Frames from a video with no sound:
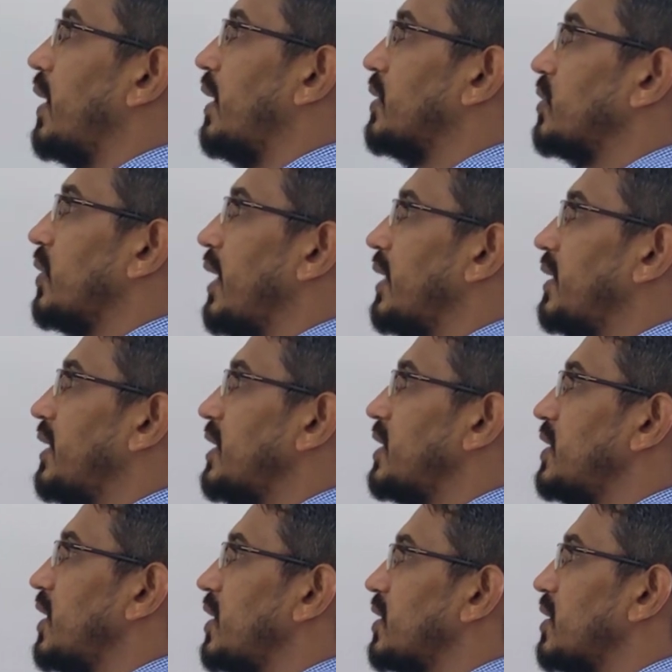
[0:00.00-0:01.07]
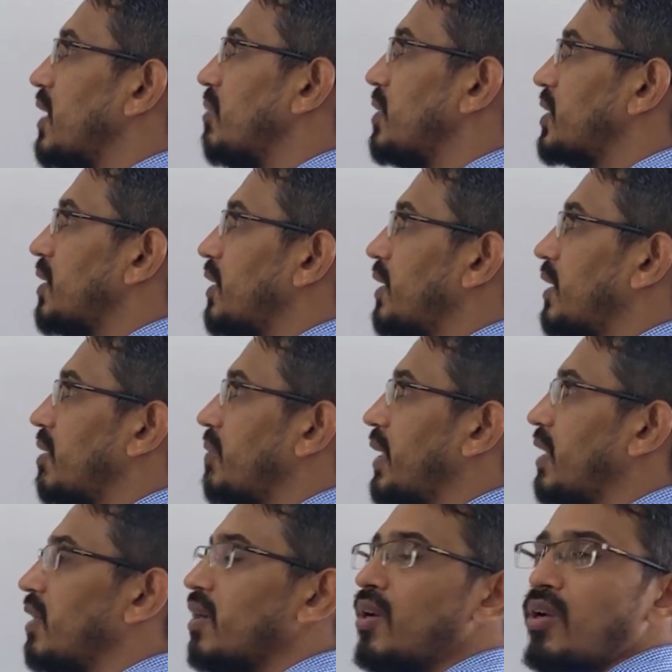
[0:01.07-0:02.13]
branch. So at this junction, how much current
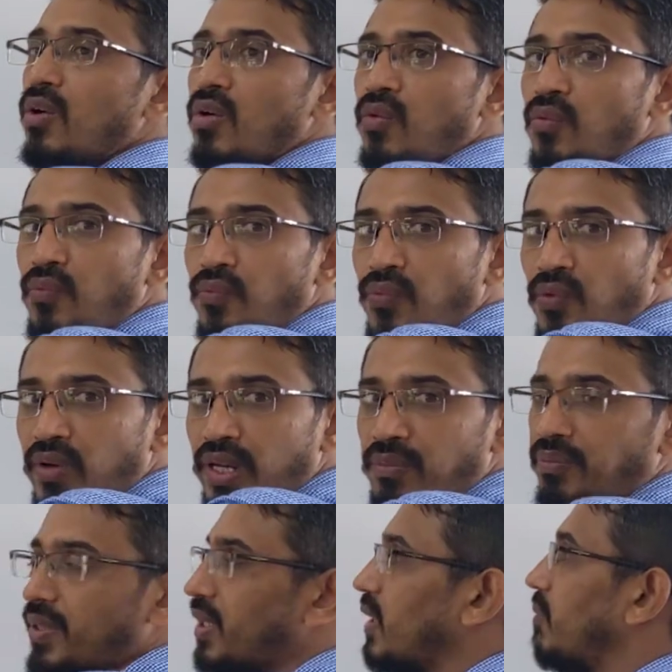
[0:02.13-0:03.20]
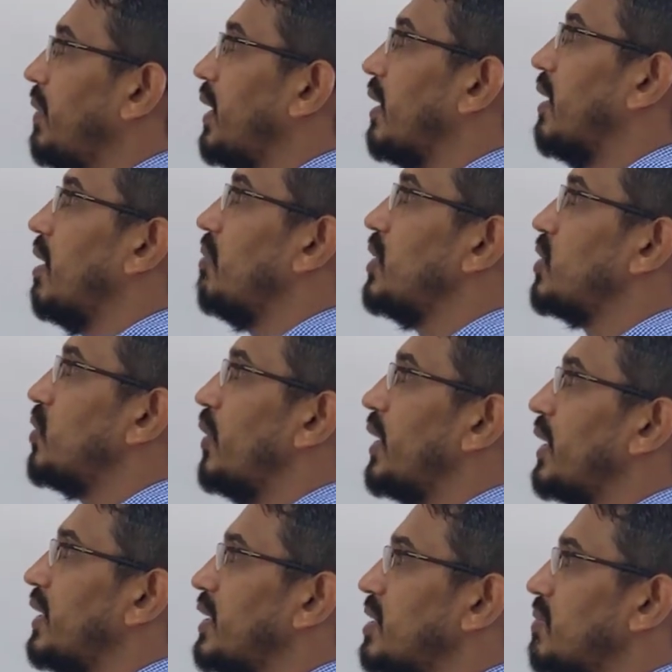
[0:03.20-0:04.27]
coming? 4 ampere coming. How much
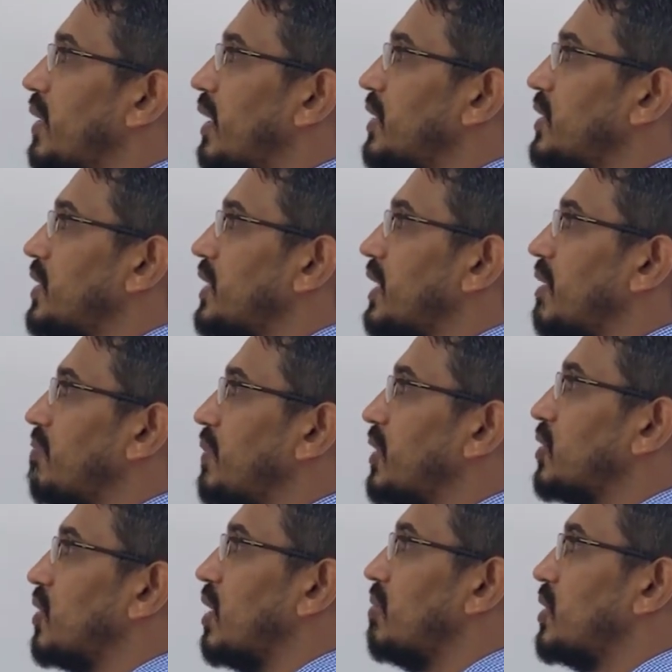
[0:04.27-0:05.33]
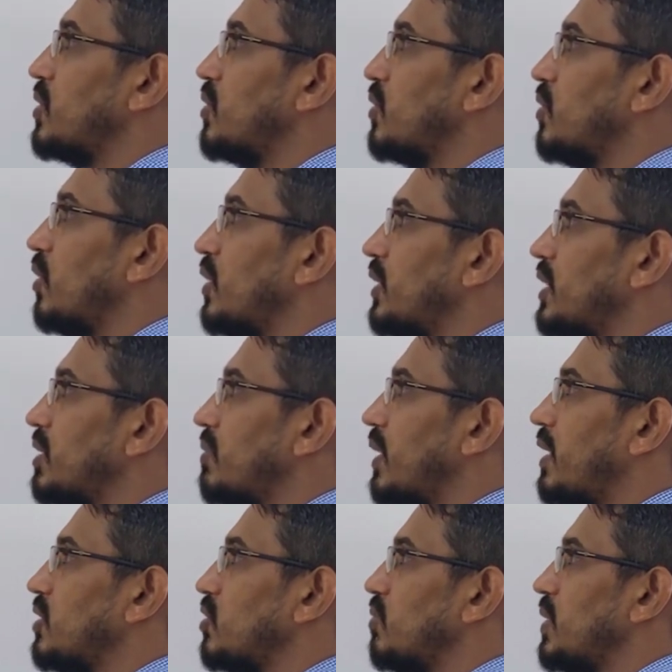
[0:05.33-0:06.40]
going in this branch? 3 ampere. So how much should go in this
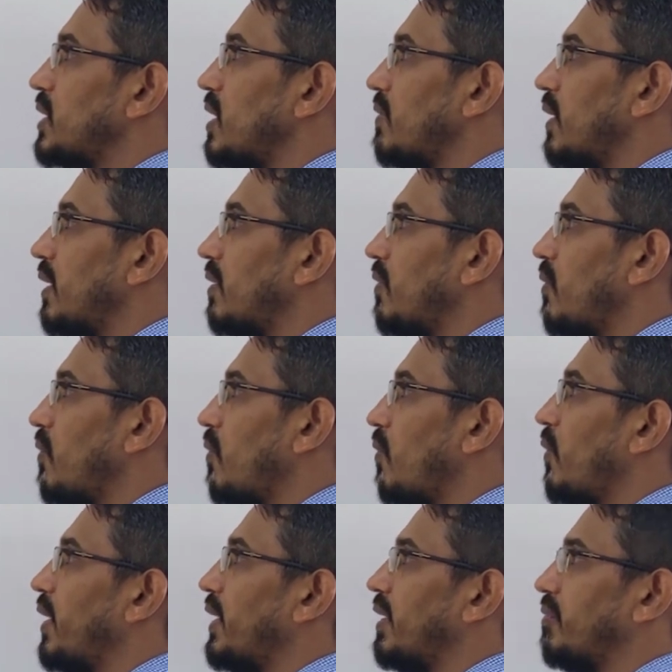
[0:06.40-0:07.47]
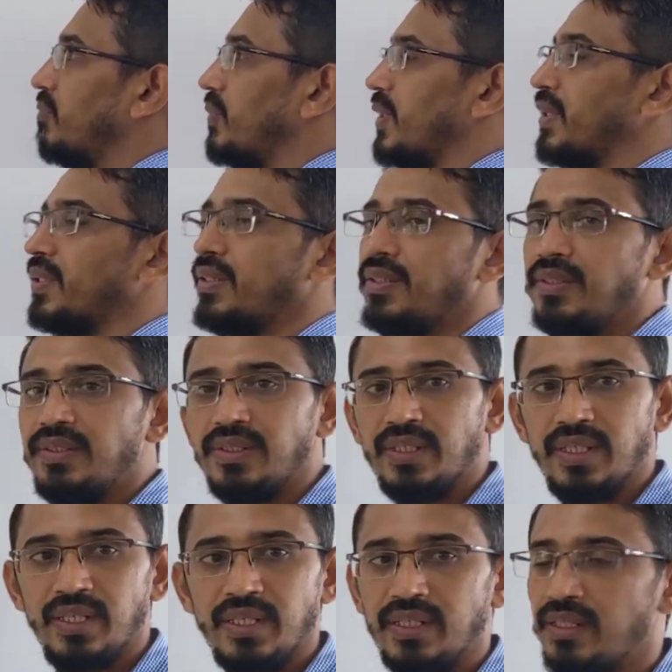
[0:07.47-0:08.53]
branch? Obviously what? 1 ampere.
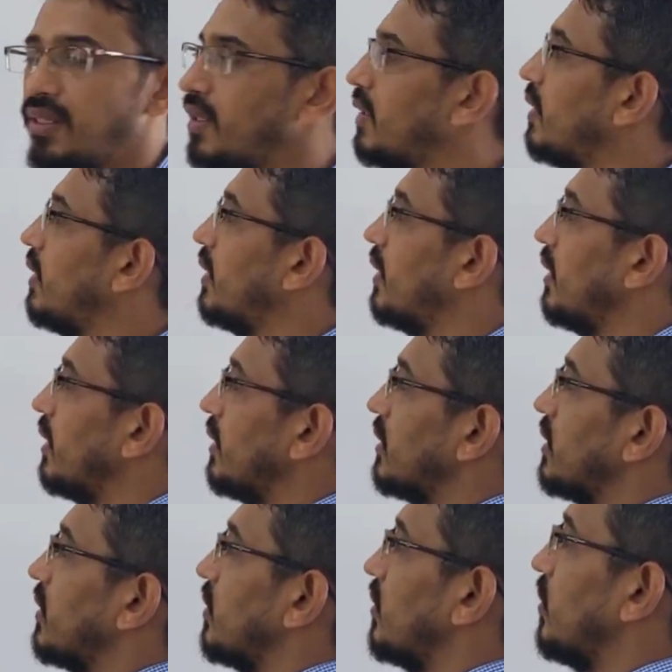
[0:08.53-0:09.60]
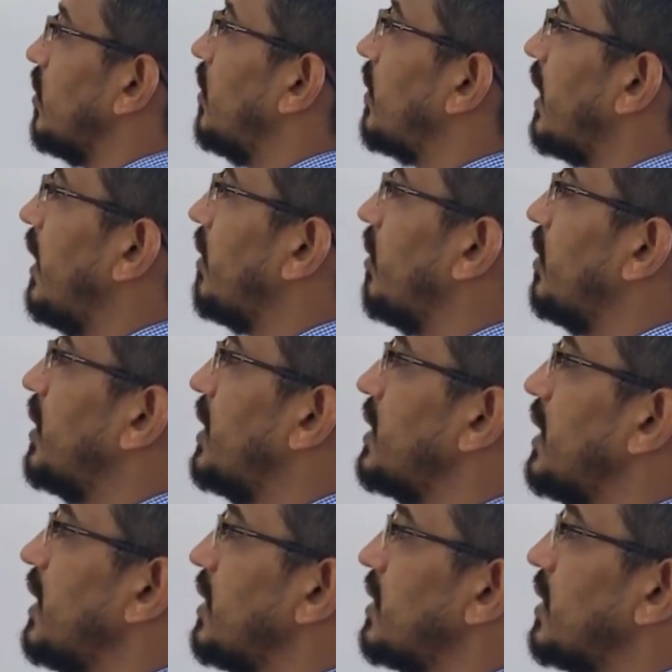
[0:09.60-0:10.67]
Correct? Yes. So no need to write all
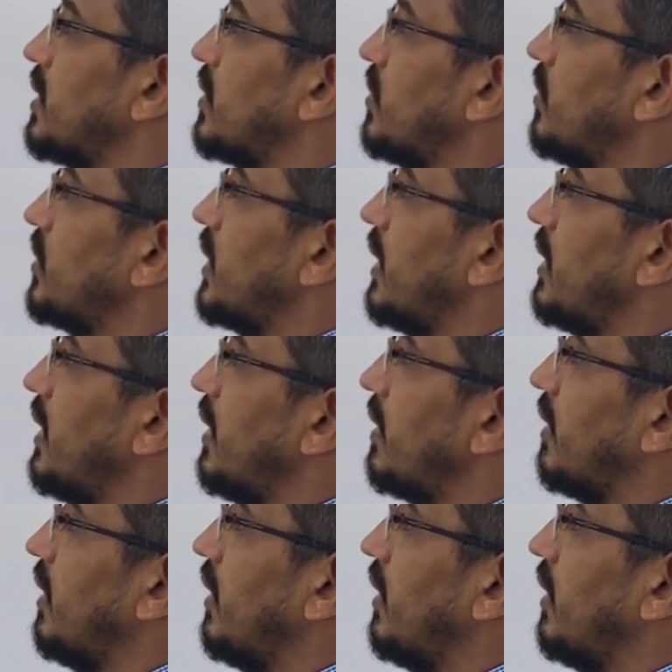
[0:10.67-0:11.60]
these things. Just you say that